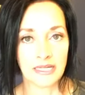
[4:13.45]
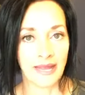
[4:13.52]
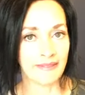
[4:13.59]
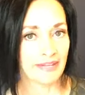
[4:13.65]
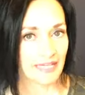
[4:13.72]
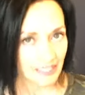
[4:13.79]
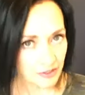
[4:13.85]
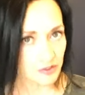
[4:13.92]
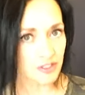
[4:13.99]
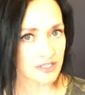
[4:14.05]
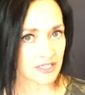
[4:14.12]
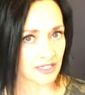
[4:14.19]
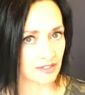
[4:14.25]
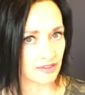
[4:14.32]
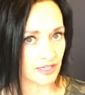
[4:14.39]
And the
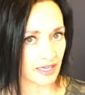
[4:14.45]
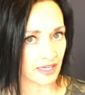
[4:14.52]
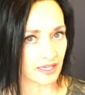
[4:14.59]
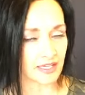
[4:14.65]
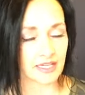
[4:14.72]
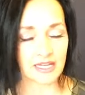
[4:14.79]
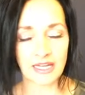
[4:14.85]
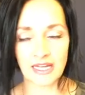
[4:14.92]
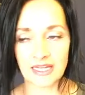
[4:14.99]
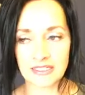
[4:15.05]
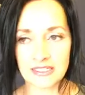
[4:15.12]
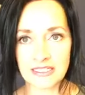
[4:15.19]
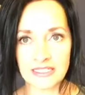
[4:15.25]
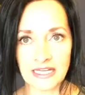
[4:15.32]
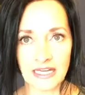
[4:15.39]
interesting thing
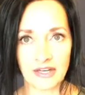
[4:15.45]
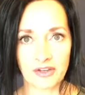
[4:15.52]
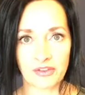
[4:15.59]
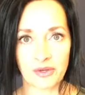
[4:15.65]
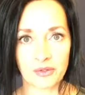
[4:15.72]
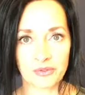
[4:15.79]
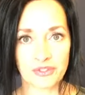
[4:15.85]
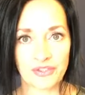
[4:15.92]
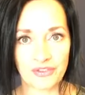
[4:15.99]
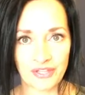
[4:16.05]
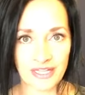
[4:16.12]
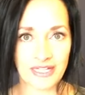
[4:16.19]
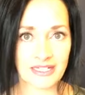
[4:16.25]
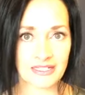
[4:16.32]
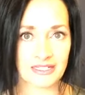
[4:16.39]
is that those
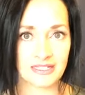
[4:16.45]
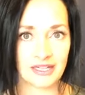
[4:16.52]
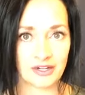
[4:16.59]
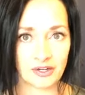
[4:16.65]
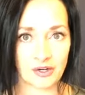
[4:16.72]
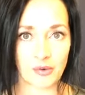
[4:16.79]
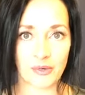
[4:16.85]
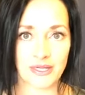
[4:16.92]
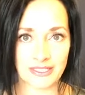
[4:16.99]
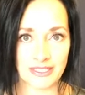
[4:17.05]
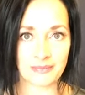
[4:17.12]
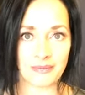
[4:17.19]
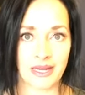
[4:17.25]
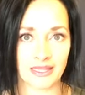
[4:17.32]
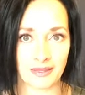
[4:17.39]
things that are going
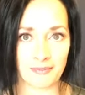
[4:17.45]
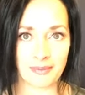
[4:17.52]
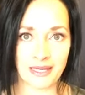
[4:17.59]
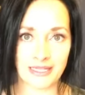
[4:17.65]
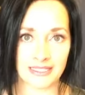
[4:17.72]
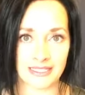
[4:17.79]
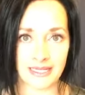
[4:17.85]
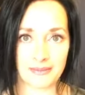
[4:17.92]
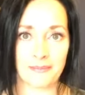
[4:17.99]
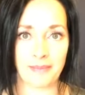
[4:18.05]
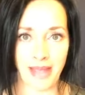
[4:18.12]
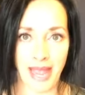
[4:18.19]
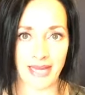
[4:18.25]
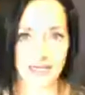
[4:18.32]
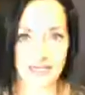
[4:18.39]
to make the biggest
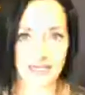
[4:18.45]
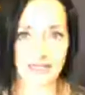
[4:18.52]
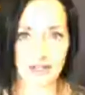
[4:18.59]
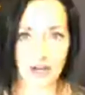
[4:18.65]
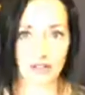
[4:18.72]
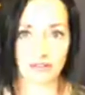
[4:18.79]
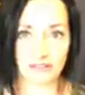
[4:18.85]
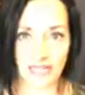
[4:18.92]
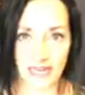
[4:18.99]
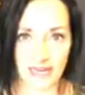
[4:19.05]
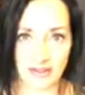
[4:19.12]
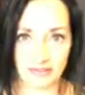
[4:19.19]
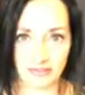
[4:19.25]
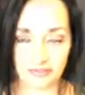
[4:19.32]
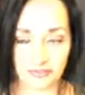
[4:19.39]
impact in our
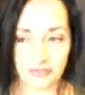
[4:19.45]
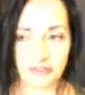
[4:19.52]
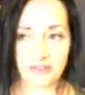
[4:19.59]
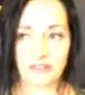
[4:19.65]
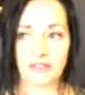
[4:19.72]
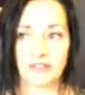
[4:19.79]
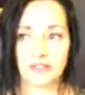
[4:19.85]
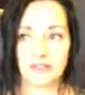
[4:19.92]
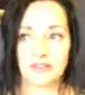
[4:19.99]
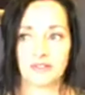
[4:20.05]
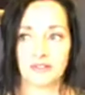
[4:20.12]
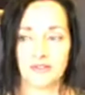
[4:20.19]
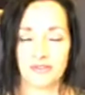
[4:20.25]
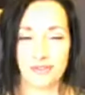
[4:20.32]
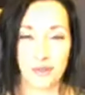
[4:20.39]
life,
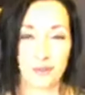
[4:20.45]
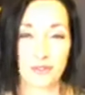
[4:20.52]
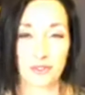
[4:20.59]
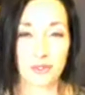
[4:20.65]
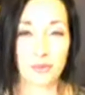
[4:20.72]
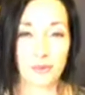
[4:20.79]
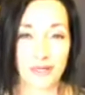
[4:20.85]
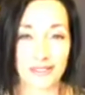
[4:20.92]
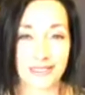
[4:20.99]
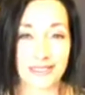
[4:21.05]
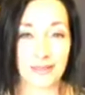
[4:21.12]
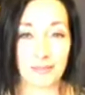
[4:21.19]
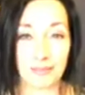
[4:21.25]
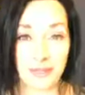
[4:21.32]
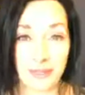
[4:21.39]
those are the ones
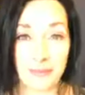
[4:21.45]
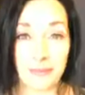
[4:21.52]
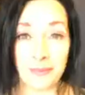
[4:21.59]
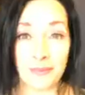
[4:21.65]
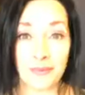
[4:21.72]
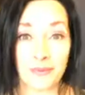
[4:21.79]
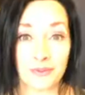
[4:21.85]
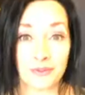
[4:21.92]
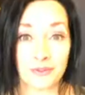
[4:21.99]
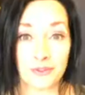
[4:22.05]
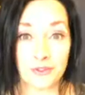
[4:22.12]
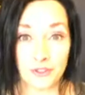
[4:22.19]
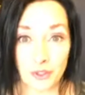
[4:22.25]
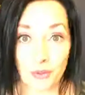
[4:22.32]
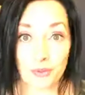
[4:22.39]
that people
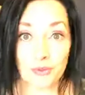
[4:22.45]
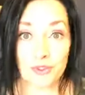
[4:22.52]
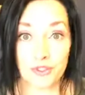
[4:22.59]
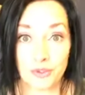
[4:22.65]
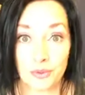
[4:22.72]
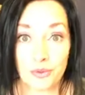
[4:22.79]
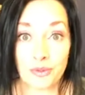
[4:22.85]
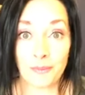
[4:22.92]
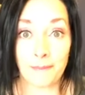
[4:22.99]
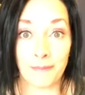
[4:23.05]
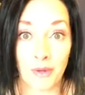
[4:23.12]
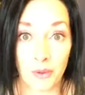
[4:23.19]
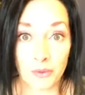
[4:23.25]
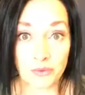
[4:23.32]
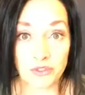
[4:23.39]
don't do the
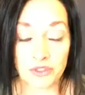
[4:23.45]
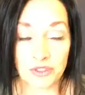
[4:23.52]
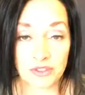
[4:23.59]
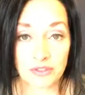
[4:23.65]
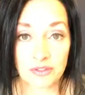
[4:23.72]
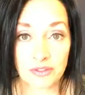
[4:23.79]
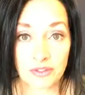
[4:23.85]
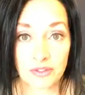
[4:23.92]
most.